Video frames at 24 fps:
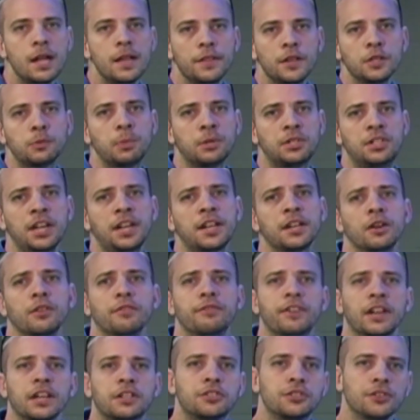This particular
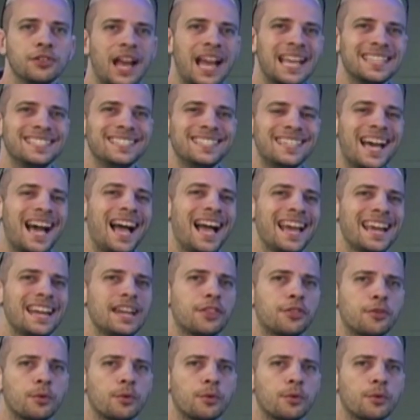fixture has 9